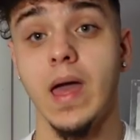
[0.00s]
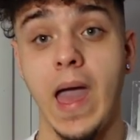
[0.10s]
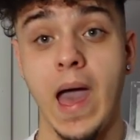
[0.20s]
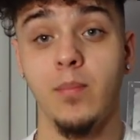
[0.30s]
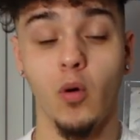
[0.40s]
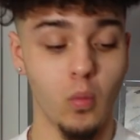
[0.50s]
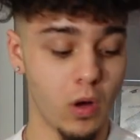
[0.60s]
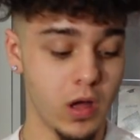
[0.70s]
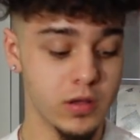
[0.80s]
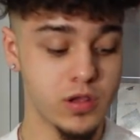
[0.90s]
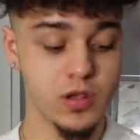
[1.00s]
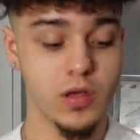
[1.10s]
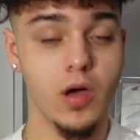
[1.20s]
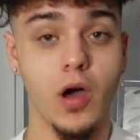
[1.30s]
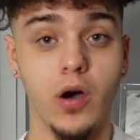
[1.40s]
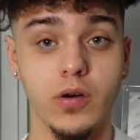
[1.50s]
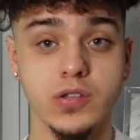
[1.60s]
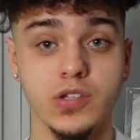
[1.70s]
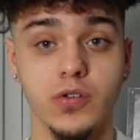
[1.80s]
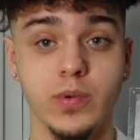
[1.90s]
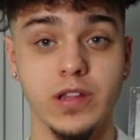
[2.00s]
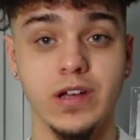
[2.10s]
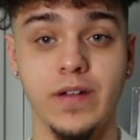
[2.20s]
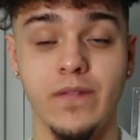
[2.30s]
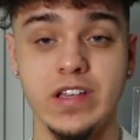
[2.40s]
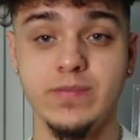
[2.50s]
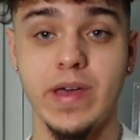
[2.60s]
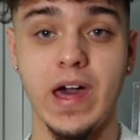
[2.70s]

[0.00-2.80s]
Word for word: Apple Watch, also really good investment.